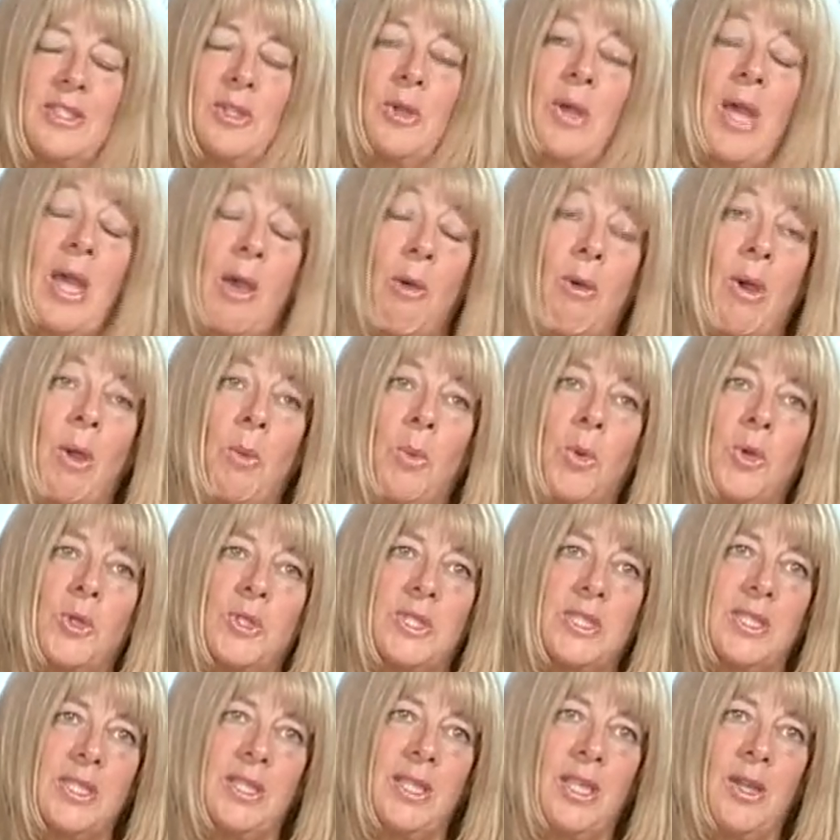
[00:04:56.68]
how I
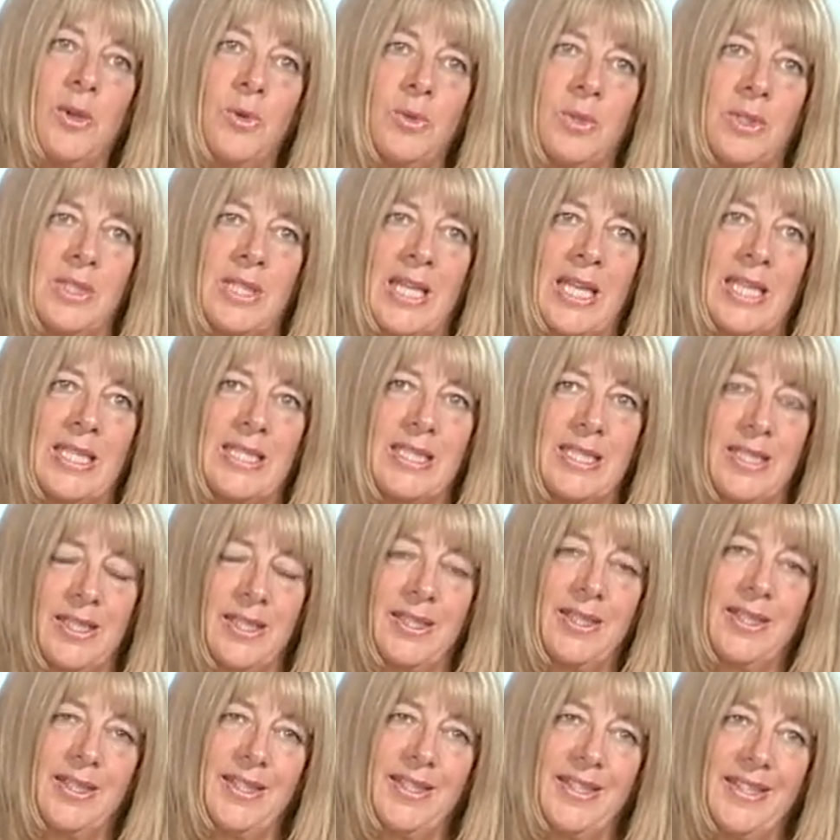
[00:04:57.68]
was in the olden days.
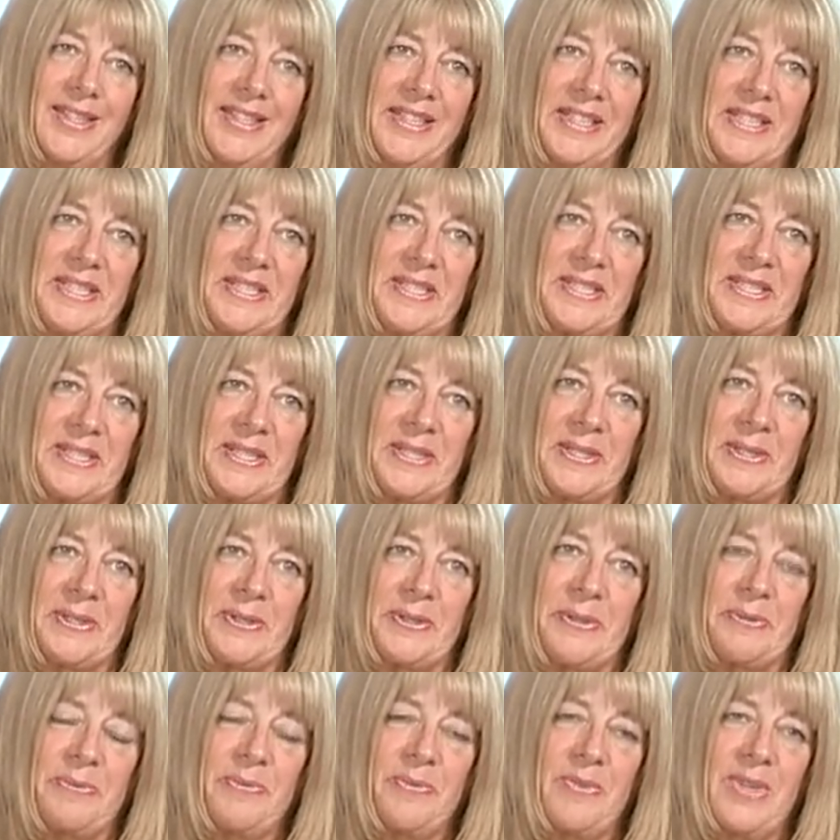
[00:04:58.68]

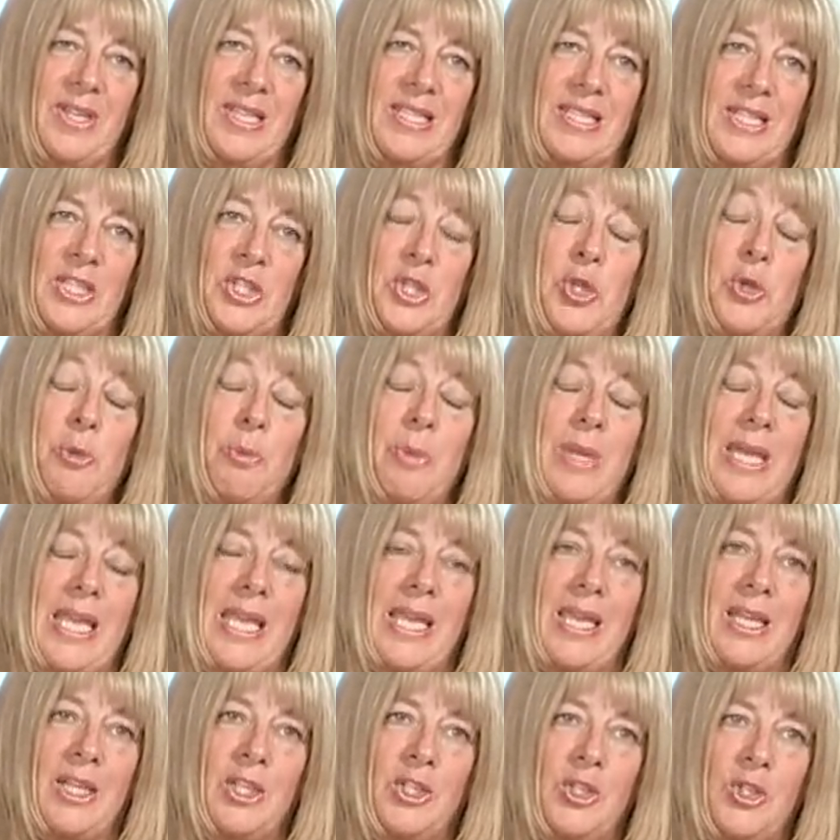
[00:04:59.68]
So it's a new me and a